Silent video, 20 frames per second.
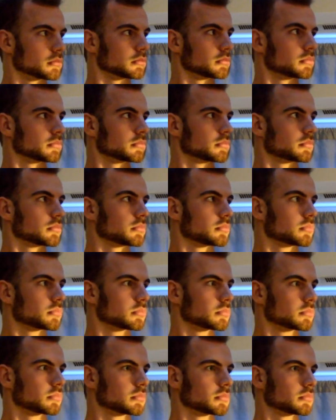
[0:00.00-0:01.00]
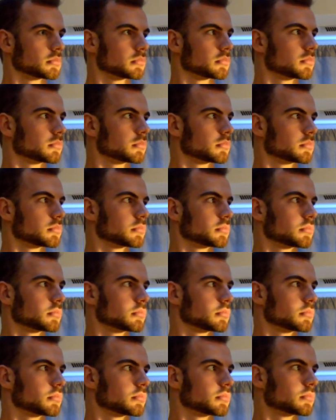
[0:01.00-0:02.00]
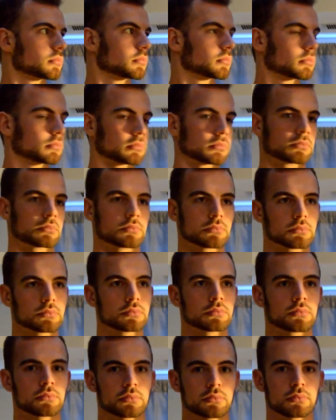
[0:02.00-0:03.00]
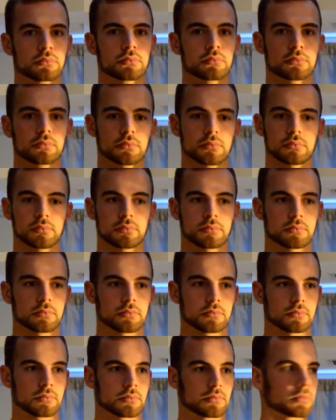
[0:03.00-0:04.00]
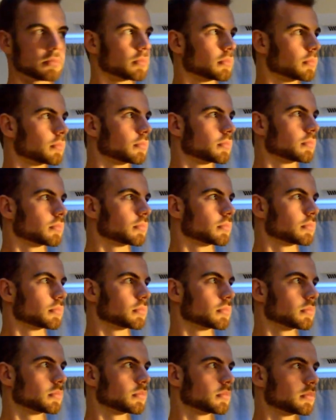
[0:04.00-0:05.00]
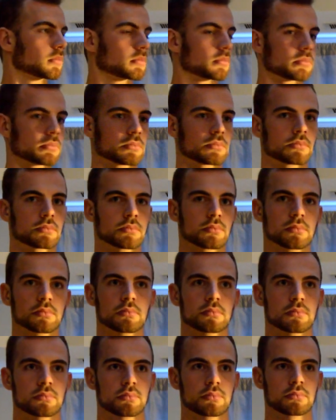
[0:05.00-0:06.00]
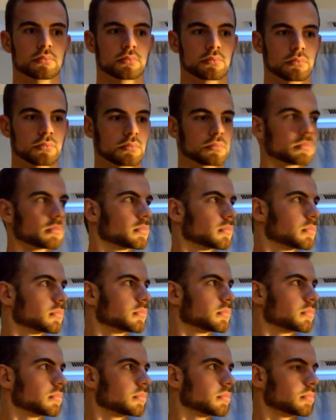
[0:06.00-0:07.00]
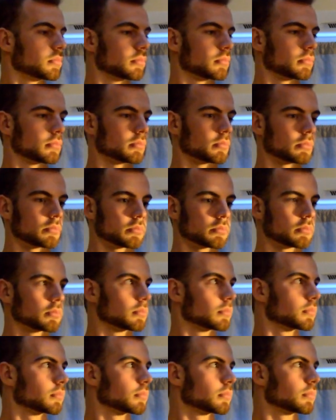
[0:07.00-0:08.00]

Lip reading: No words are spoken by the person on screen.